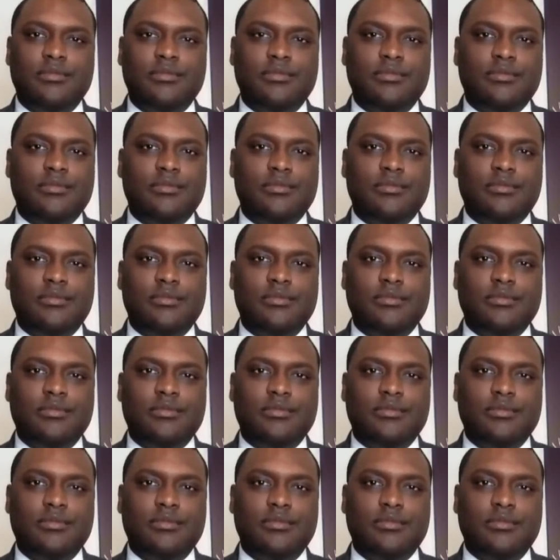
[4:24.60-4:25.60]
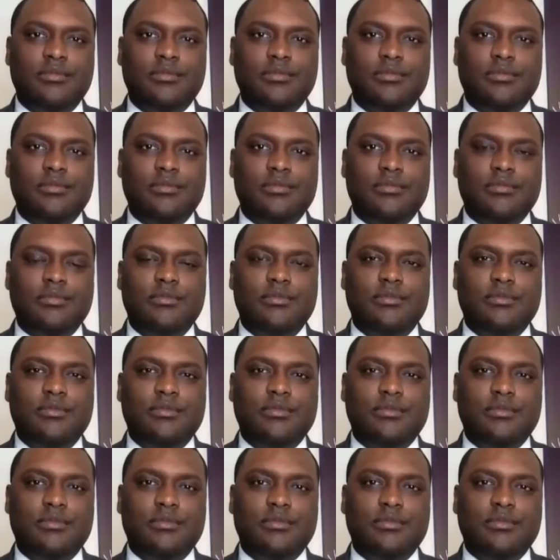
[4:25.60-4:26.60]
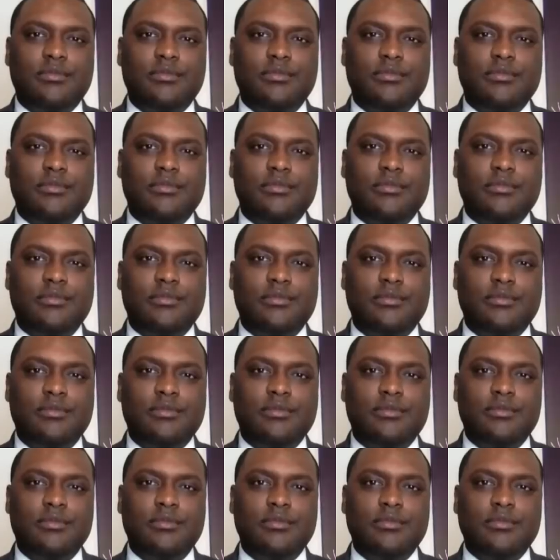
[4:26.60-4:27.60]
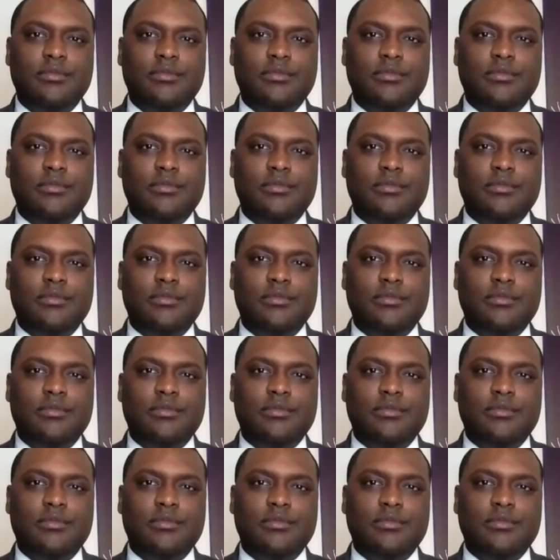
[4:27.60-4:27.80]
[no speech]